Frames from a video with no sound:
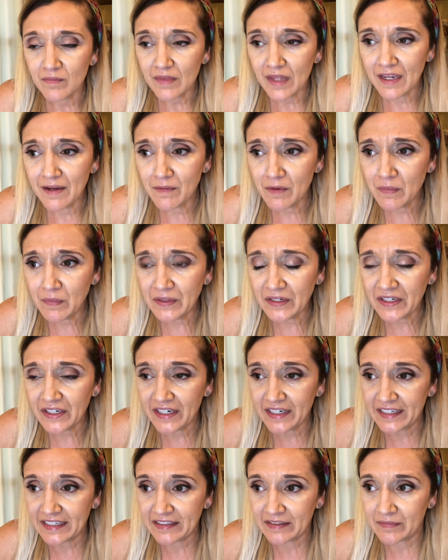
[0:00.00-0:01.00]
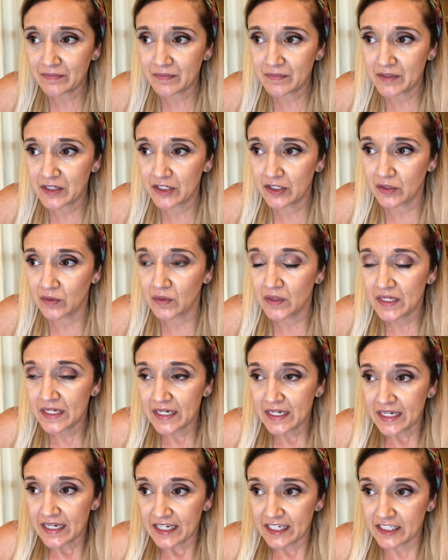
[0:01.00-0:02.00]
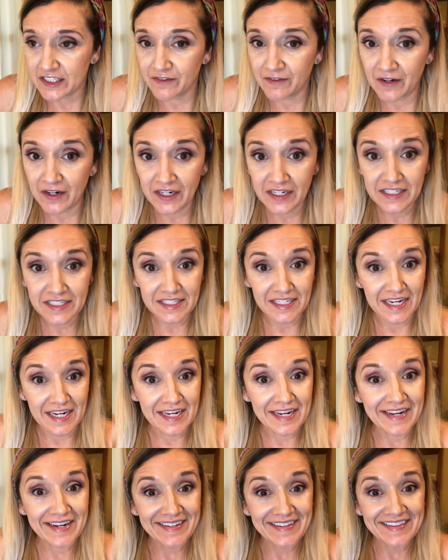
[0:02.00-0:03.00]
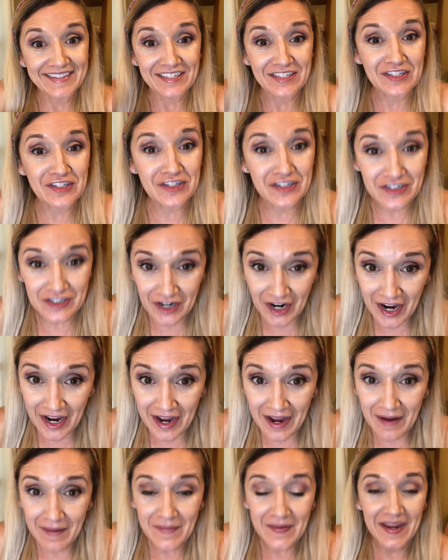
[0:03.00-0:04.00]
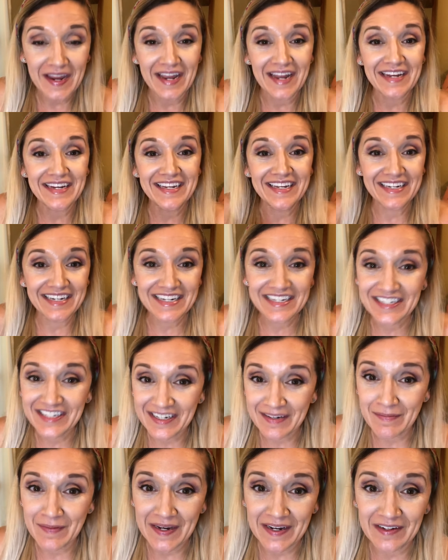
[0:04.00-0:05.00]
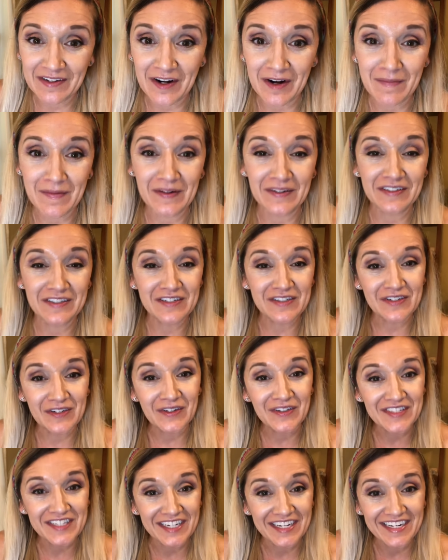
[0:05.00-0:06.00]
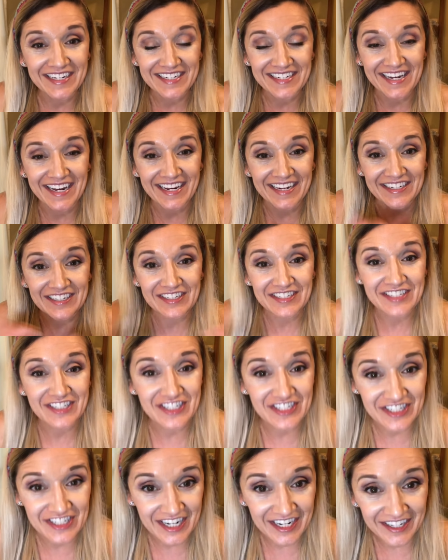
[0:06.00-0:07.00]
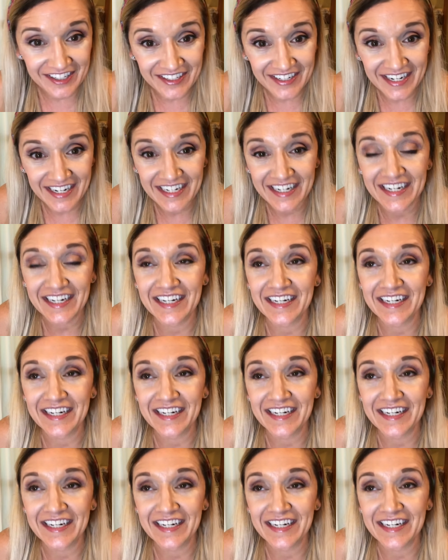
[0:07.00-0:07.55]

remember, as far as like this job and getting to be an Arbonne consultant and sharing